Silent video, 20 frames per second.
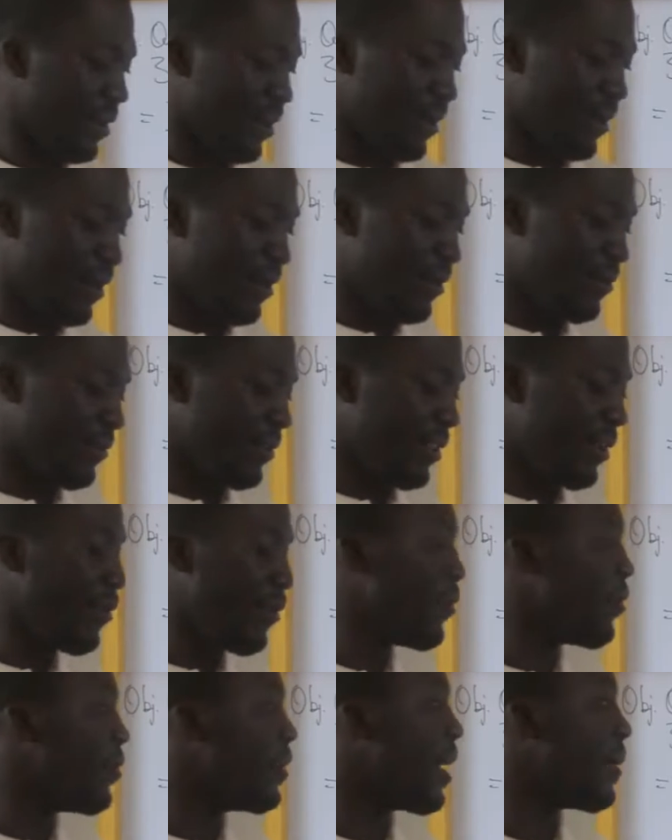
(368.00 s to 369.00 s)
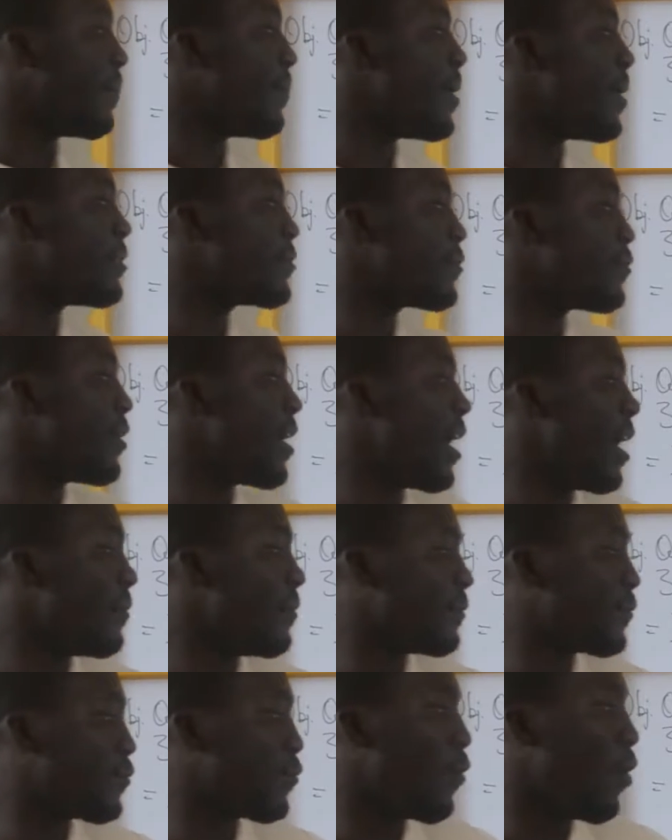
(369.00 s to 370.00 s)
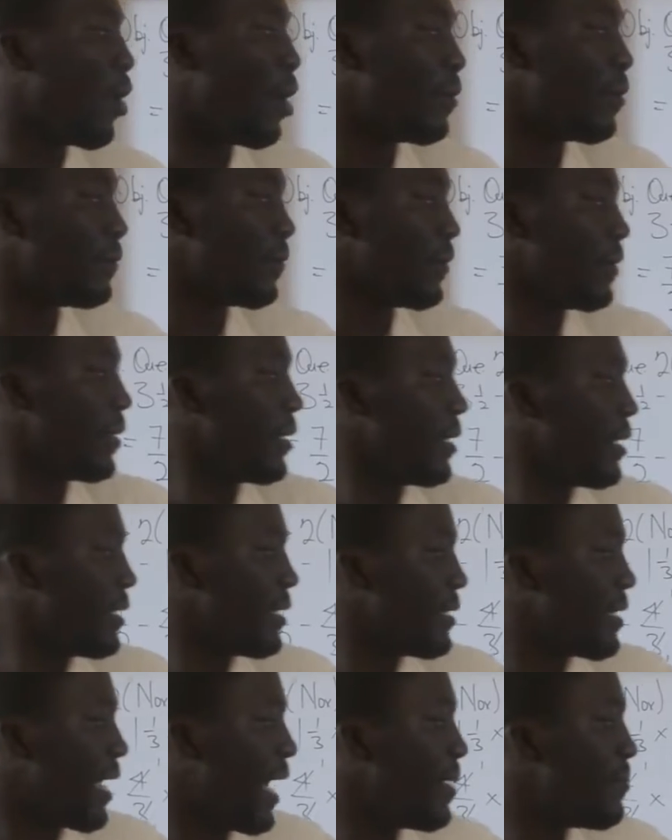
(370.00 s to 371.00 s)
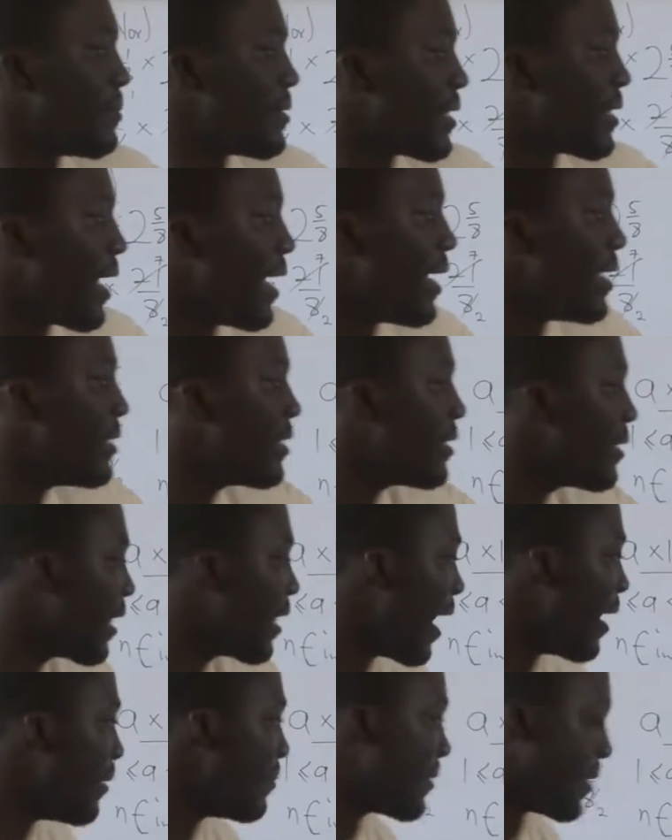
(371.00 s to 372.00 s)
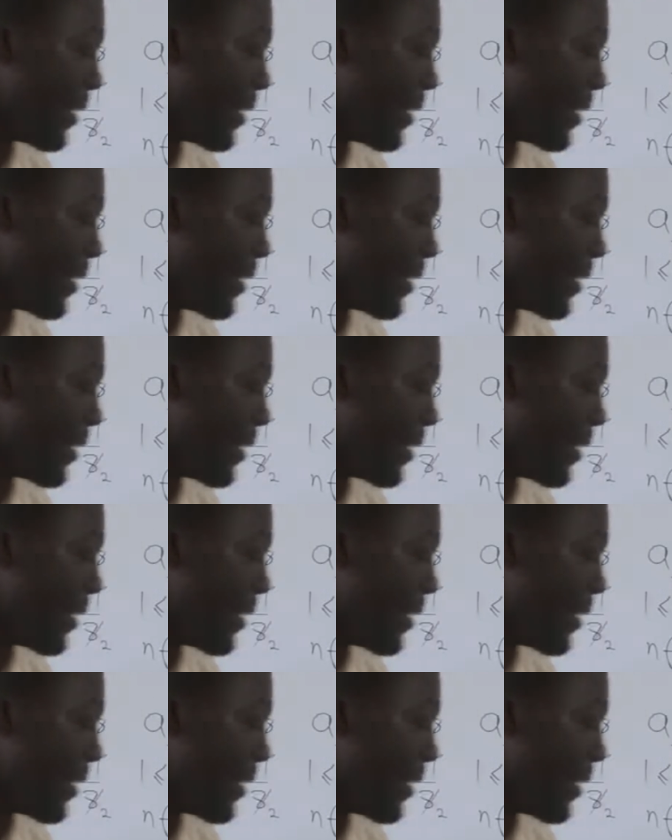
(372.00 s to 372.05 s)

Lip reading: now the whole numbers, we have 12 times 8 times